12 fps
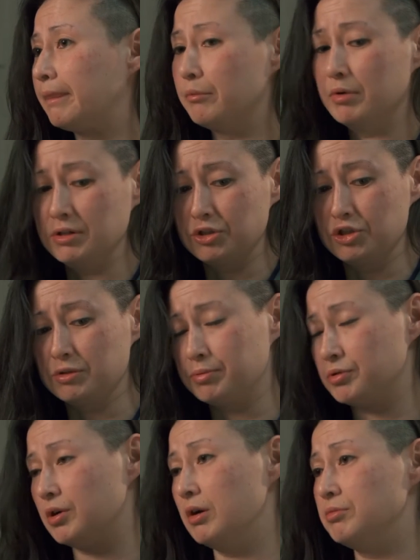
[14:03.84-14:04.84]
One's just
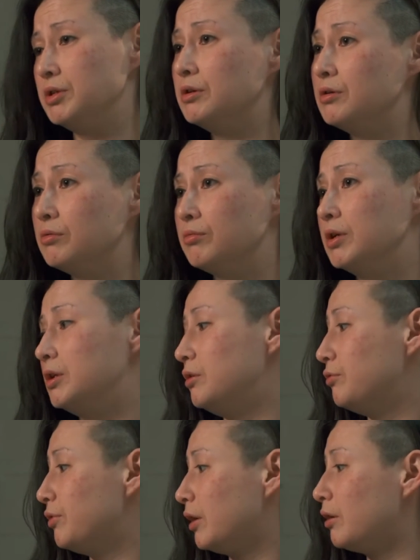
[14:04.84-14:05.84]
prescribed to you, and one
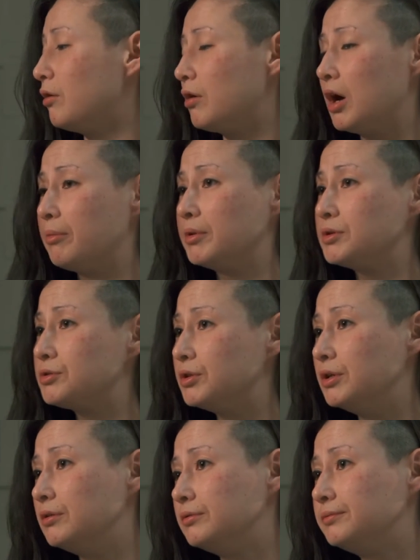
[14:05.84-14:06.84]
you go cop on the
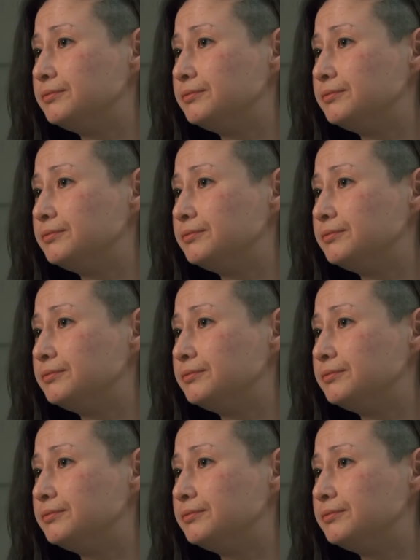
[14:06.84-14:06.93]
street.